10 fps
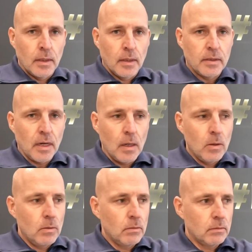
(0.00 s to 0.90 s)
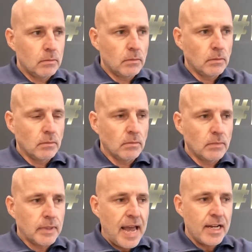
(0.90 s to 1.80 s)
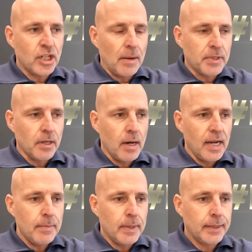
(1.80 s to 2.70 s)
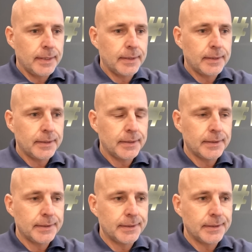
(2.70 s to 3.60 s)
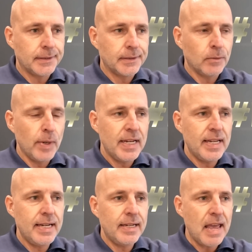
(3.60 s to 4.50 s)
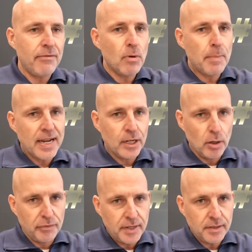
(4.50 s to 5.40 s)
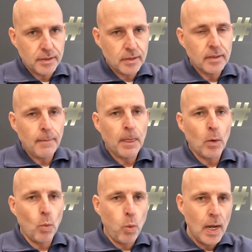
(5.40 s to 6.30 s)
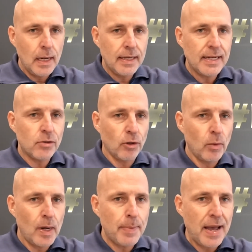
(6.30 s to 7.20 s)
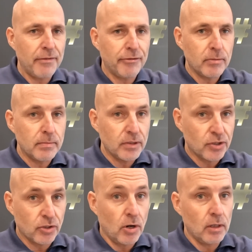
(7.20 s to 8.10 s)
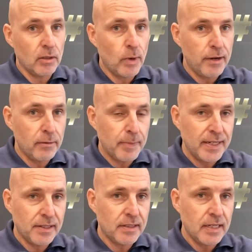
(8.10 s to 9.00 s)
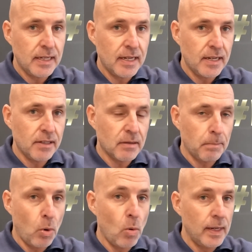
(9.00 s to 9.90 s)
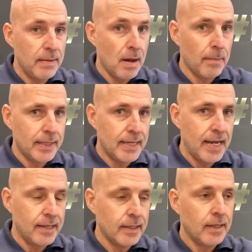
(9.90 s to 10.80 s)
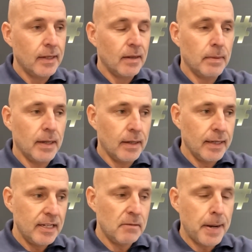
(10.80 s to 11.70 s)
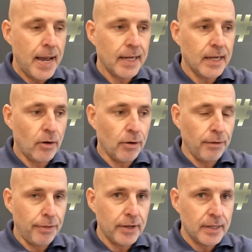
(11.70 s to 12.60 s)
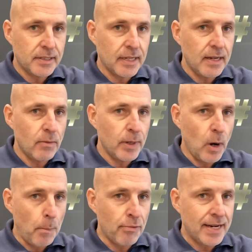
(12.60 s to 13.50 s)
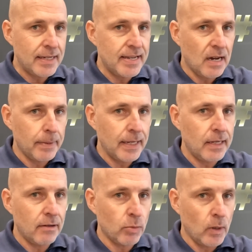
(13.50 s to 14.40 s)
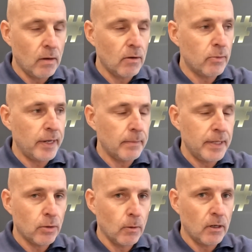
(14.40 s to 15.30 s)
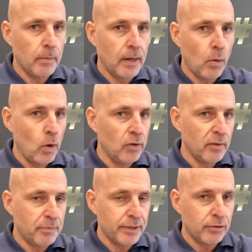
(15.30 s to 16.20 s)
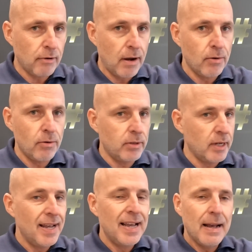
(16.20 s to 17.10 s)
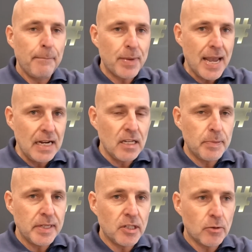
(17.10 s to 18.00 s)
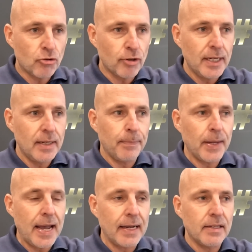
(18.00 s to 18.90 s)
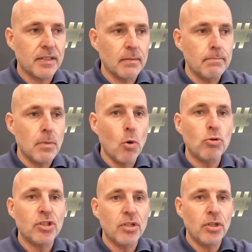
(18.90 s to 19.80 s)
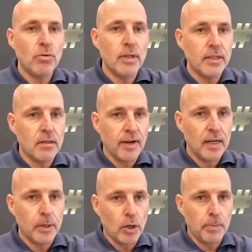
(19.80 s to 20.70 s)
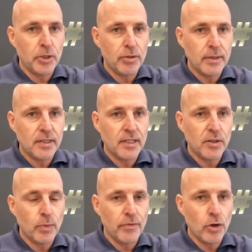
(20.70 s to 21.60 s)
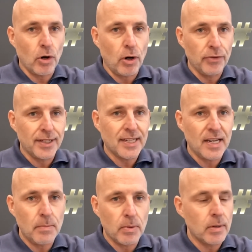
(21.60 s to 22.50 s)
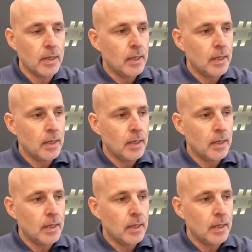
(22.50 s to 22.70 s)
So, catch-up time. We need everyone back in the office. Will is on the way back from Scotland, where he's been to see his poorly mum and dad, but he's back on Thursday. We got Bradley coming in there as well, because we're going to be talking about Wandsworth Bridge Road, LEB Street, and some multi-unit development opportunities we've got on the table.